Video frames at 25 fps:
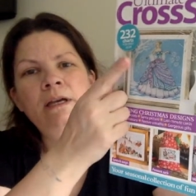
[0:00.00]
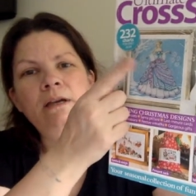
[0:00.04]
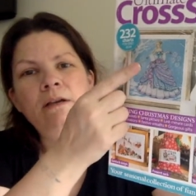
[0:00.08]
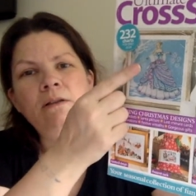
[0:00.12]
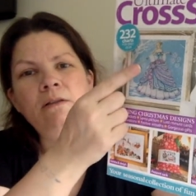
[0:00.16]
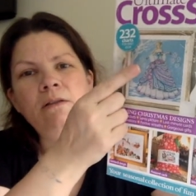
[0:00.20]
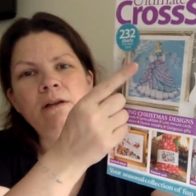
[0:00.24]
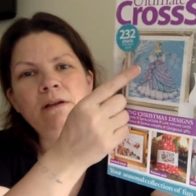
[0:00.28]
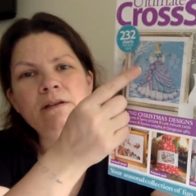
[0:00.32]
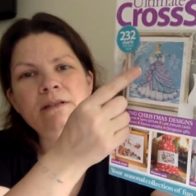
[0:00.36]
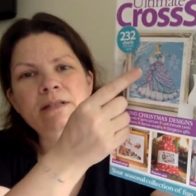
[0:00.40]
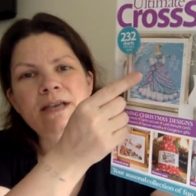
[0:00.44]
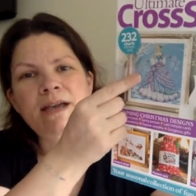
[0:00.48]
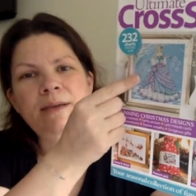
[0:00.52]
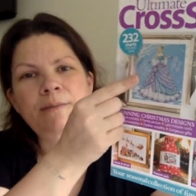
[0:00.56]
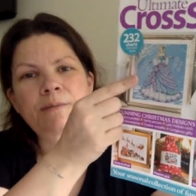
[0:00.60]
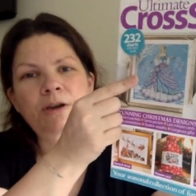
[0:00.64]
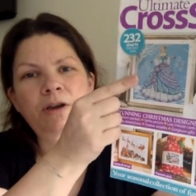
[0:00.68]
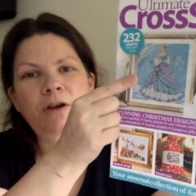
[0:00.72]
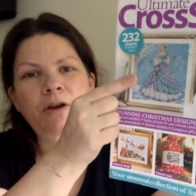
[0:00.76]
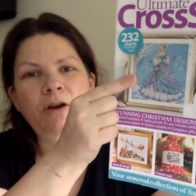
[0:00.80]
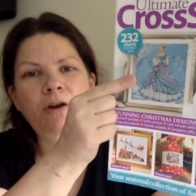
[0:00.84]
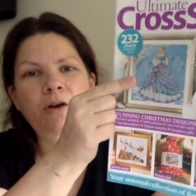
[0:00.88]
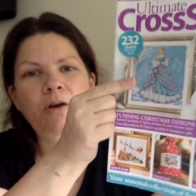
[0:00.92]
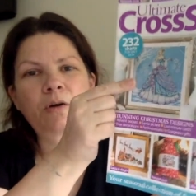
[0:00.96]
A long time
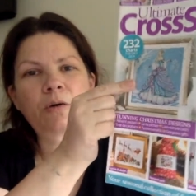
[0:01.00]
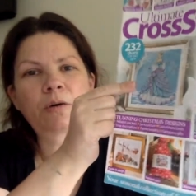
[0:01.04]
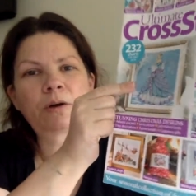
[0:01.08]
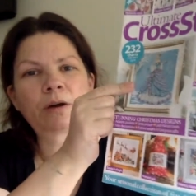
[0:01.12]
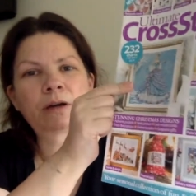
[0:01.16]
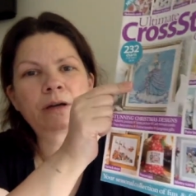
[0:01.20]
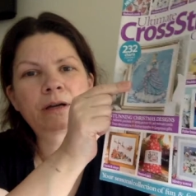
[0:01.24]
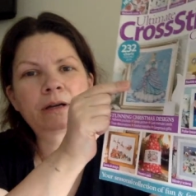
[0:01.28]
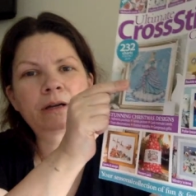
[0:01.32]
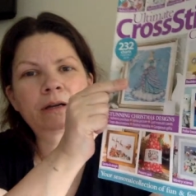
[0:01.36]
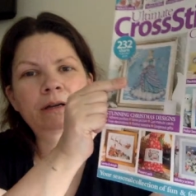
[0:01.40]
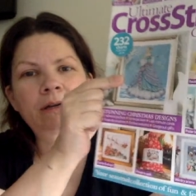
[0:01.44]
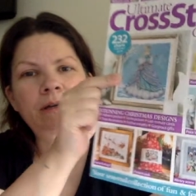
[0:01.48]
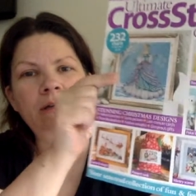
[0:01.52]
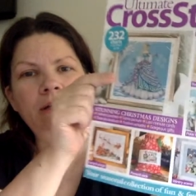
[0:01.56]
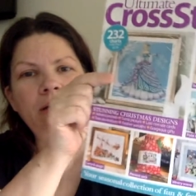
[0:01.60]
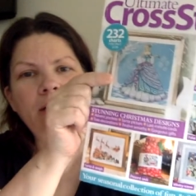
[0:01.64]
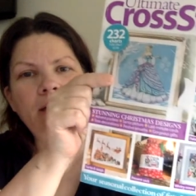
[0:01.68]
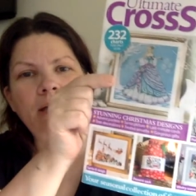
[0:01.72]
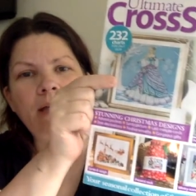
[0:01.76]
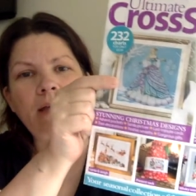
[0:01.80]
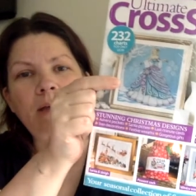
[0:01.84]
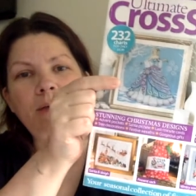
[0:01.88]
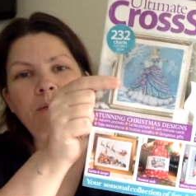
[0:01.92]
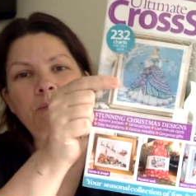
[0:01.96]
ago,
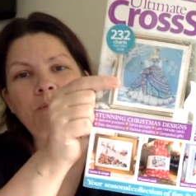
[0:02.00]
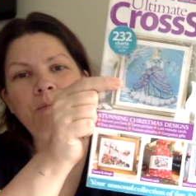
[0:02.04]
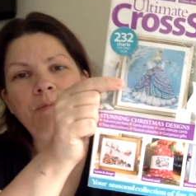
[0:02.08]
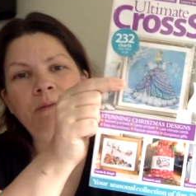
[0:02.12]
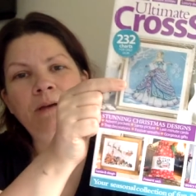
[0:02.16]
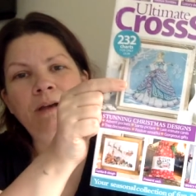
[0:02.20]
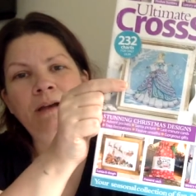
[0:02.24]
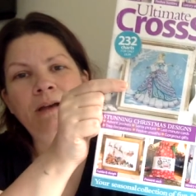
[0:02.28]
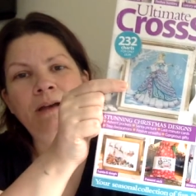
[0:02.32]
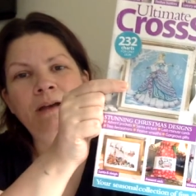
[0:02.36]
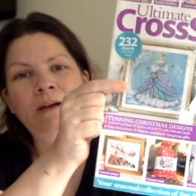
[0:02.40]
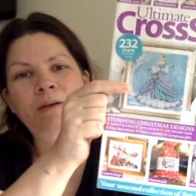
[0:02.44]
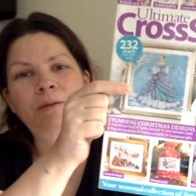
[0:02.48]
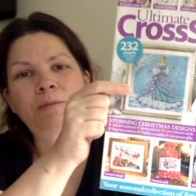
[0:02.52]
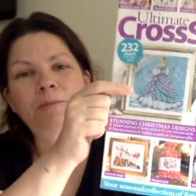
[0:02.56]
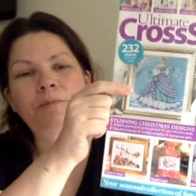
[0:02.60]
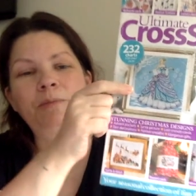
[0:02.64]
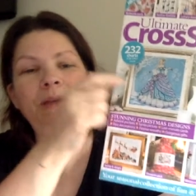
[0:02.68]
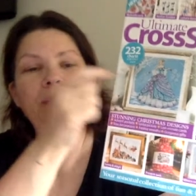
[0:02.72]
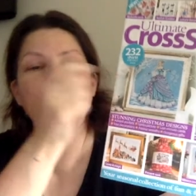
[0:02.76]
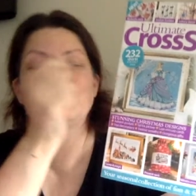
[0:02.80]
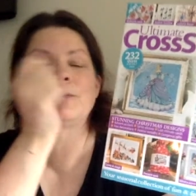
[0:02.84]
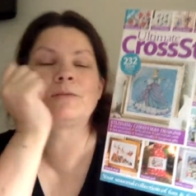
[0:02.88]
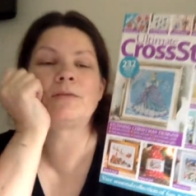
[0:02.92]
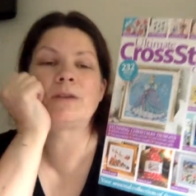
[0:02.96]

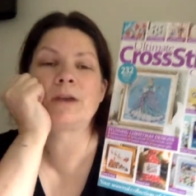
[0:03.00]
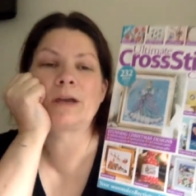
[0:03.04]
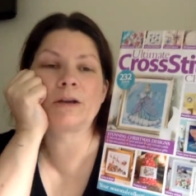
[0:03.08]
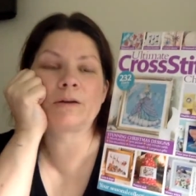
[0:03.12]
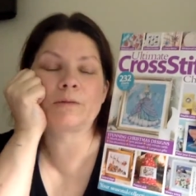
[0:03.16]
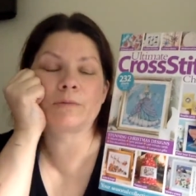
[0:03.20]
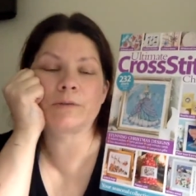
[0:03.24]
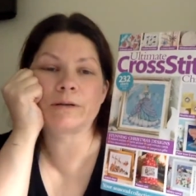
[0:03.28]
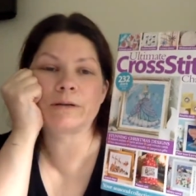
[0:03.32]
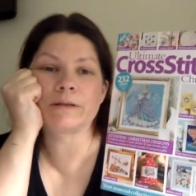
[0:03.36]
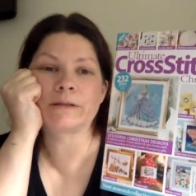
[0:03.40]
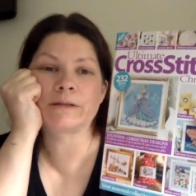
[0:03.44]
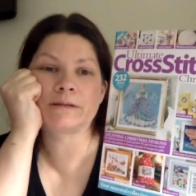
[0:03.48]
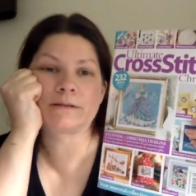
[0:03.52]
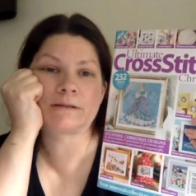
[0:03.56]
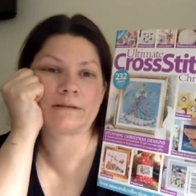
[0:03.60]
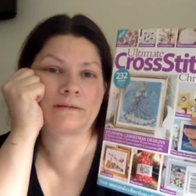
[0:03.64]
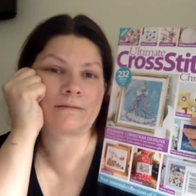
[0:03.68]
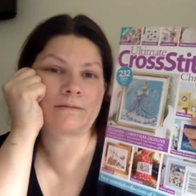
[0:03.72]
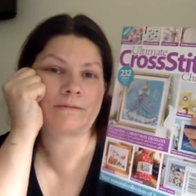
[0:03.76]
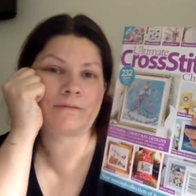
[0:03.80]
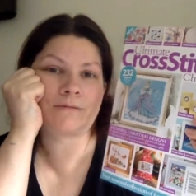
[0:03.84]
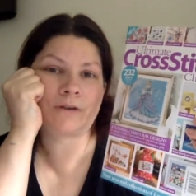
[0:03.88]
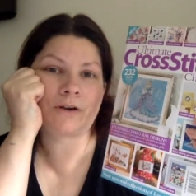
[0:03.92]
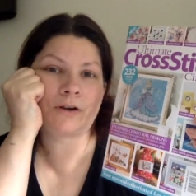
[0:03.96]
baby Bea was
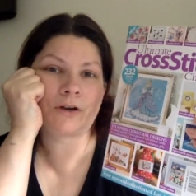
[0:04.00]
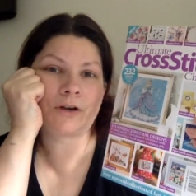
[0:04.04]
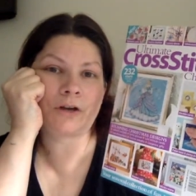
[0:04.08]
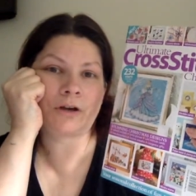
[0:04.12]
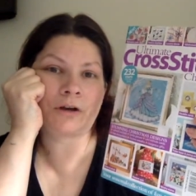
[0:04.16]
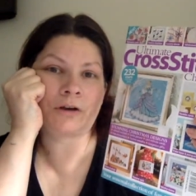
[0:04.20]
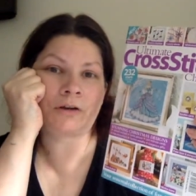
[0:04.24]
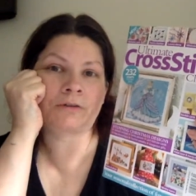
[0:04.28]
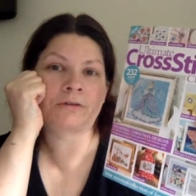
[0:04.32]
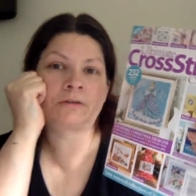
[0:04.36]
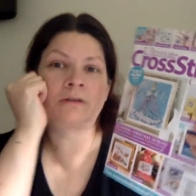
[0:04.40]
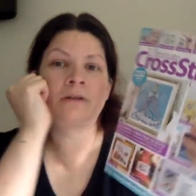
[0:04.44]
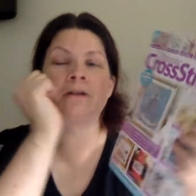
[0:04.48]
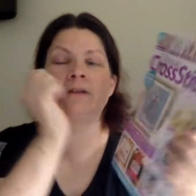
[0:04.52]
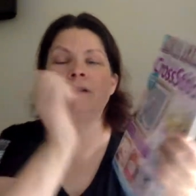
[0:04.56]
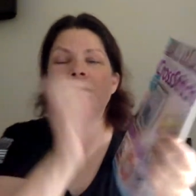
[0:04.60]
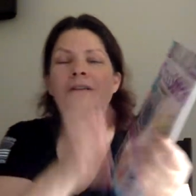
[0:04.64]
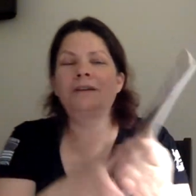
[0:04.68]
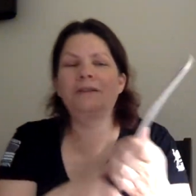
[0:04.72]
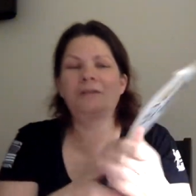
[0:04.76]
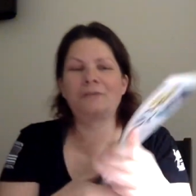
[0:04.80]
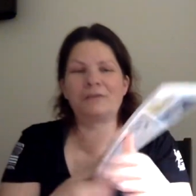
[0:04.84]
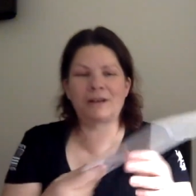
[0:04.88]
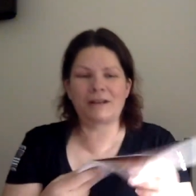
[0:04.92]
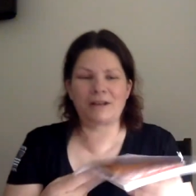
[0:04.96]
very young
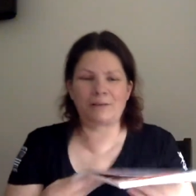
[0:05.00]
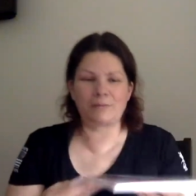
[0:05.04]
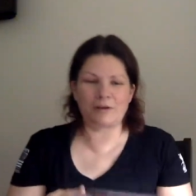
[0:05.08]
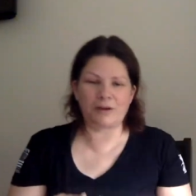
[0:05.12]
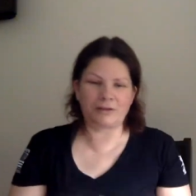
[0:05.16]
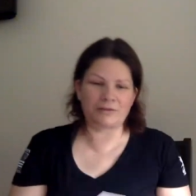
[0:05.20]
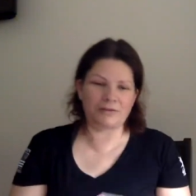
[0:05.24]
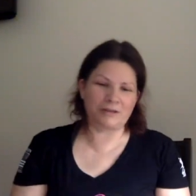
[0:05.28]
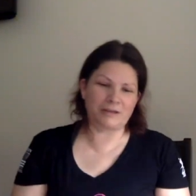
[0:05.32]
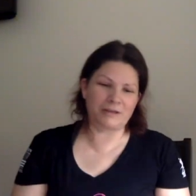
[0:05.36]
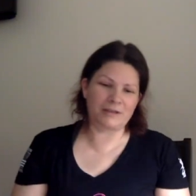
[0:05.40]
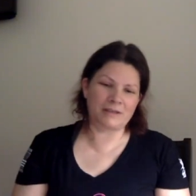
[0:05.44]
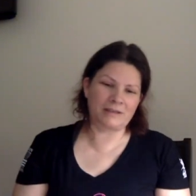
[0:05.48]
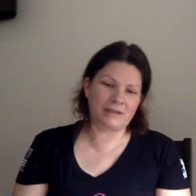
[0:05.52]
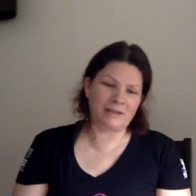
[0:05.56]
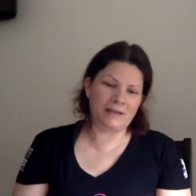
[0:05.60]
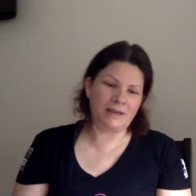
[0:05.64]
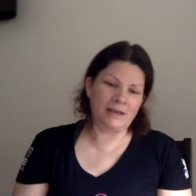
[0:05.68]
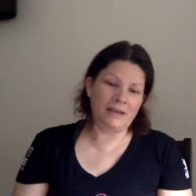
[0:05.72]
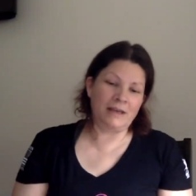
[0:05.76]
when I bought this.